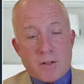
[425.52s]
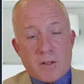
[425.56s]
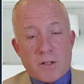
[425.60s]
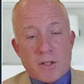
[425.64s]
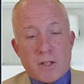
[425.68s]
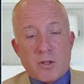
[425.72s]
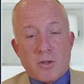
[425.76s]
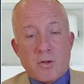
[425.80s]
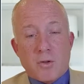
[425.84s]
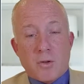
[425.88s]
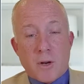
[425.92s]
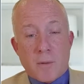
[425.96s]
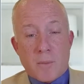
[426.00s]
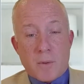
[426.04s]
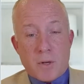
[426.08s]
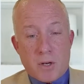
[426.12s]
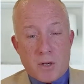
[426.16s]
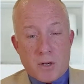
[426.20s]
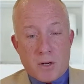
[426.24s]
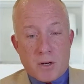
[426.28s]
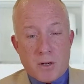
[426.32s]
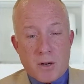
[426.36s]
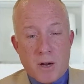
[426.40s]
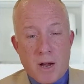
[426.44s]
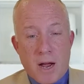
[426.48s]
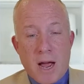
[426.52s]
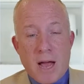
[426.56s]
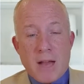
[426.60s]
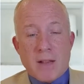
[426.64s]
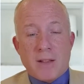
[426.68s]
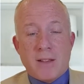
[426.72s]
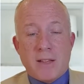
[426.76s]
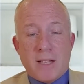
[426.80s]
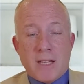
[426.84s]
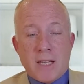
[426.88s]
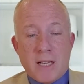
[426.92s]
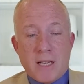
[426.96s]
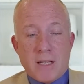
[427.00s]
as a contributor
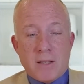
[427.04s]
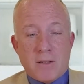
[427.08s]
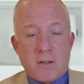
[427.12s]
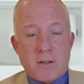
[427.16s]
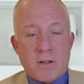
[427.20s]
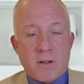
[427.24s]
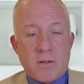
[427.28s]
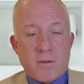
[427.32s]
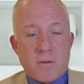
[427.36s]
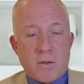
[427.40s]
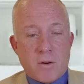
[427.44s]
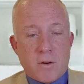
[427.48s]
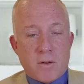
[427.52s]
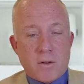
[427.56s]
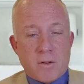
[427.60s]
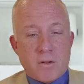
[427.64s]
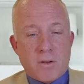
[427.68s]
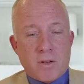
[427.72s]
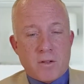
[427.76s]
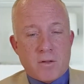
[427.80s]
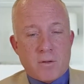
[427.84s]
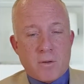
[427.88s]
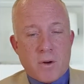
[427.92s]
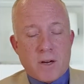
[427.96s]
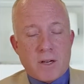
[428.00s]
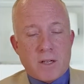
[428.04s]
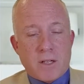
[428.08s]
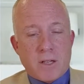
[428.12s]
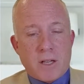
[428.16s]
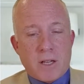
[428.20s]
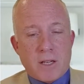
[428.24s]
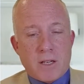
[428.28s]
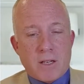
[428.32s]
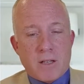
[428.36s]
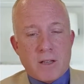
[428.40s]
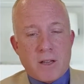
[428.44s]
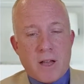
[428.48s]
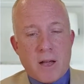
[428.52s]
and leads to further
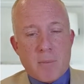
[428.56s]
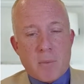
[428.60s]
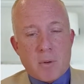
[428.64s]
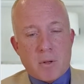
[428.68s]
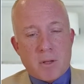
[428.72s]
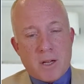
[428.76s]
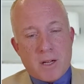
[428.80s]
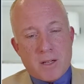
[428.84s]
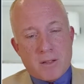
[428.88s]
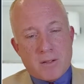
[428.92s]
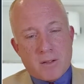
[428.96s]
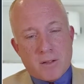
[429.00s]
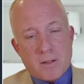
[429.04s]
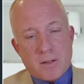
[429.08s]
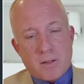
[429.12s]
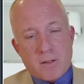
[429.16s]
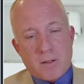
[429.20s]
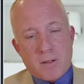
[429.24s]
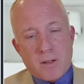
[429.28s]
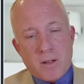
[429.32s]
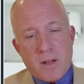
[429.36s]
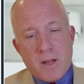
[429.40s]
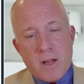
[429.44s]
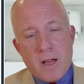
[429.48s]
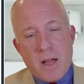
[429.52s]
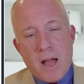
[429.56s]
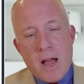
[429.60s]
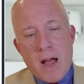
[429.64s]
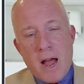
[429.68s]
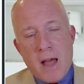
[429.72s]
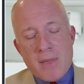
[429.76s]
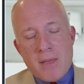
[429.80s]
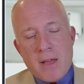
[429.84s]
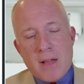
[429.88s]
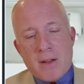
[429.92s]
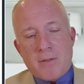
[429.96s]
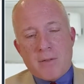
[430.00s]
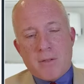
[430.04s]
dysregulated lipolysis.
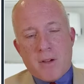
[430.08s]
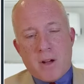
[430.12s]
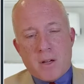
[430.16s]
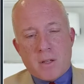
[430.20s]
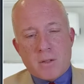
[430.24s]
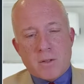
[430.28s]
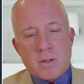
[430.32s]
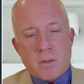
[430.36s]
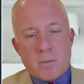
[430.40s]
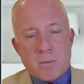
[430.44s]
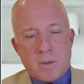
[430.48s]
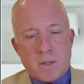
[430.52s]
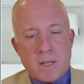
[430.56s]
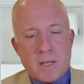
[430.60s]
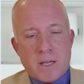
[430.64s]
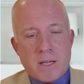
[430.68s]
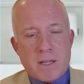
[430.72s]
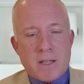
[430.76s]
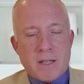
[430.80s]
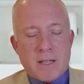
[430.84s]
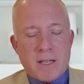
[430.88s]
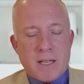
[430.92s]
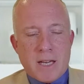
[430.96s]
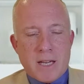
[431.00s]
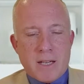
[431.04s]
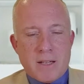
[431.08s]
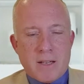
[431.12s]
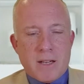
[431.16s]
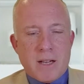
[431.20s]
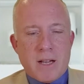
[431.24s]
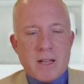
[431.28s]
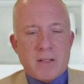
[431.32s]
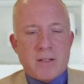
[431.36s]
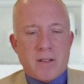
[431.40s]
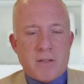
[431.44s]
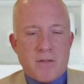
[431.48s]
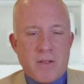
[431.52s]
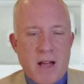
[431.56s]
And then ultimately the kidney
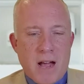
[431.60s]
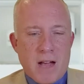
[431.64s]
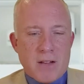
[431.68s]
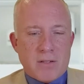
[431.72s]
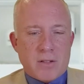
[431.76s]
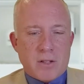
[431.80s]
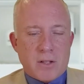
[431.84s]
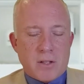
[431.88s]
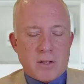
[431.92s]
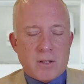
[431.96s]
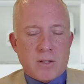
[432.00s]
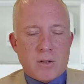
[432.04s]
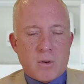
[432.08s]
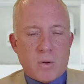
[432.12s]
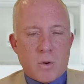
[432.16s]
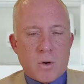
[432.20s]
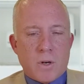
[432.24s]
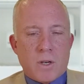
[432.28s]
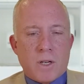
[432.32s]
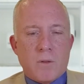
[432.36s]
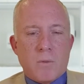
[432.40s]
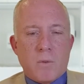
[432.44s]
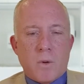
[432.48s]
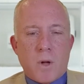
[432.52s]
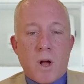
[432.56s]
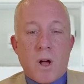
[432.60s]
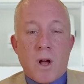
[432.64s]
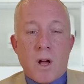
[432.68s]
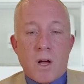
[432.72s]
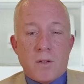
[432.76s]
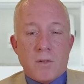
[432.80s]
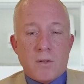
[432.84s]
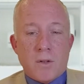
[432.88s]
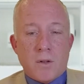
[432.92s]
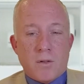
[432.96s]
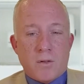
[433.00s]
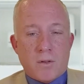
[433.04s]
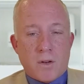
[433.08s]
as a vascular organ will
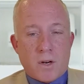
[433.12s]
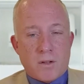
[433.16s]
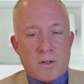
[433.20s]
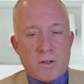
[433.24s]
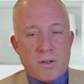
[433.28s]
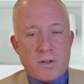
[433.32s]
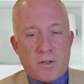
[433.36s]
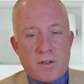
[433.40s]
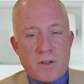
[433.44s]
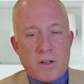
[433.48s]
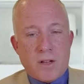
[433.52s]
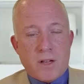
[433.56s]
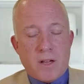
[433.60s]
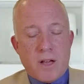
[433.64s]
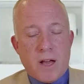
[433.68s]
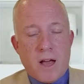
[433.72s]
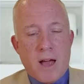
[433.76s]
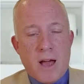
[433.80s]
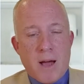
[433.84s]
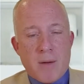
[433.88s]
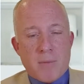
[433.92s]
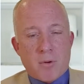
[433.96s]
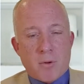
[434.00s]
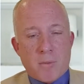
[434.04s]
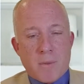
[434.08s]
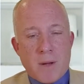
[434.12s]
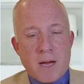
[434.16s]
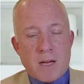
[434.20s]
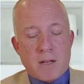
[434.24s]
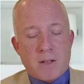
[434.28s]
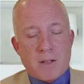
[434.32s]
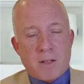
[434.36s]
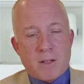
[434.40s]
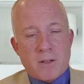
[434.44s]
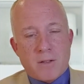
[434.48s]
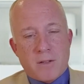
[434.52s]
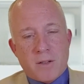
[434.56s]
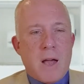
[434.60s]
also start to see
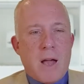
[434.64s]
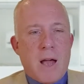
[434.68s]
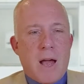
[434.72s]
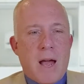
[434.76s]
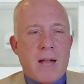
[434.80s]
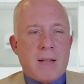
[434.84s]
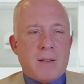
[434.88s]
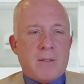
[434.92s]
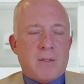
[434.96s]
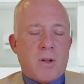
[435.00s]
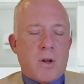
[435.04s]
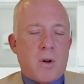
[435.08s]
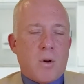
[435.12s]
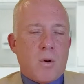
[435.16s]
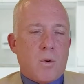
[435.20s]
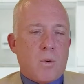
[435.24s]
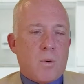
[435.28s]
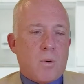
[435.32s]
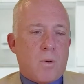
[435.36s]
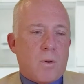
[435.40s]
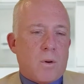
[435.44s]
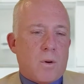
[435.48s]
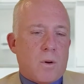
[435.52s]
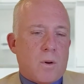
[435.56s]
abnormalities. And so